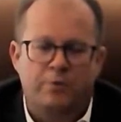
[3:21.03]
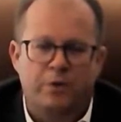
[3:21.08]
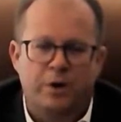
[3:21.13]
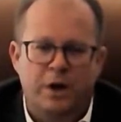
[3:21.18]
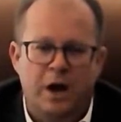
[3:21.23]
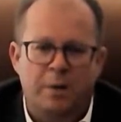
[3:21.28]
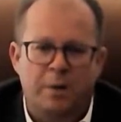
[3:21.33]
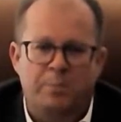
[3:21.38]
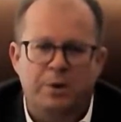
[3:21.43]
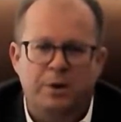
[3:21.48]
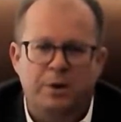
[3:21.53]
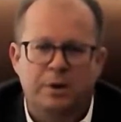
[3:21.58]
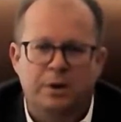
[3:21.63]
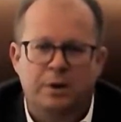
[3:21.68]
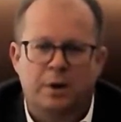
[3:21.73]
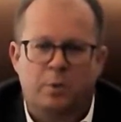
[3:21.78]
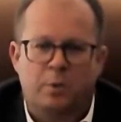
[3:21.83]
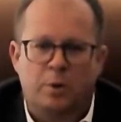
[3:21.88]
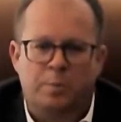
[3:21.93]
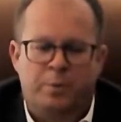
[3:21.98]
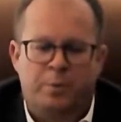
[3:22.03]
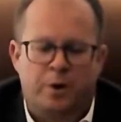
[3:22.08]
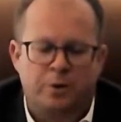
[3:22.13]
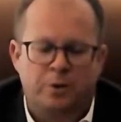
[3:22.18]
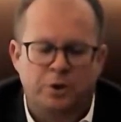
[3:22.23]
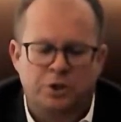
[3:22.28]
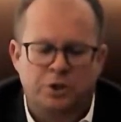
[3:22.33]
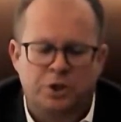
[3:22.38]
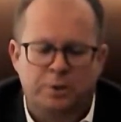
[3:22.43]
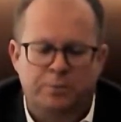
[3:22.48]
very happy in our
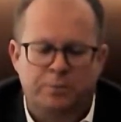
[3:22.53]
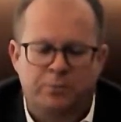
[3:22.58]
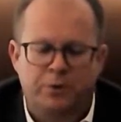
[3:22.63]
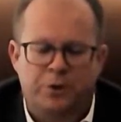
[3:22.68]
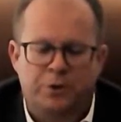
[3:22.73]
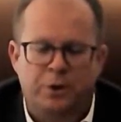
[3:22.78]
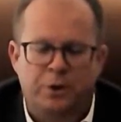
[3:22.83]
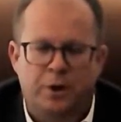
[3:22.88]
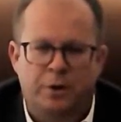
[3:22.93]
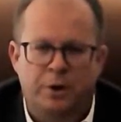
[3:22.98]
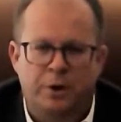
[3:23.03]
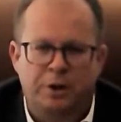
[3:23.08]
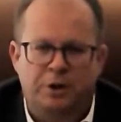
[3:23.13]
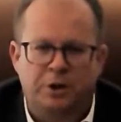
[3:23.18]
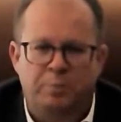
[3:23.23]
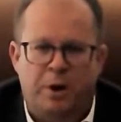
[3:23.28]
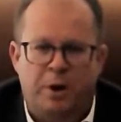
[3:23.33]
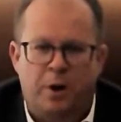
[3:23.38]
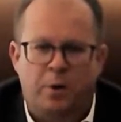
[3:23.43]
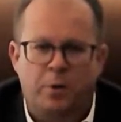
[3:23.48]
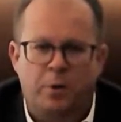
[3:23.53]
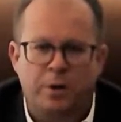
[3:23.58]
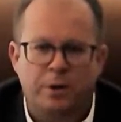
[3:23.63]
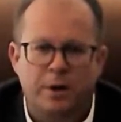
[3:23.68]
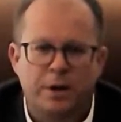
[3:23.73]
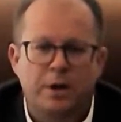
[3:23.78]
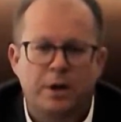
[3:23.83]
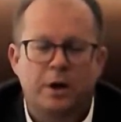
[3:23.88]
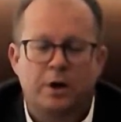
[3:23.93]
partnership with RatedPower,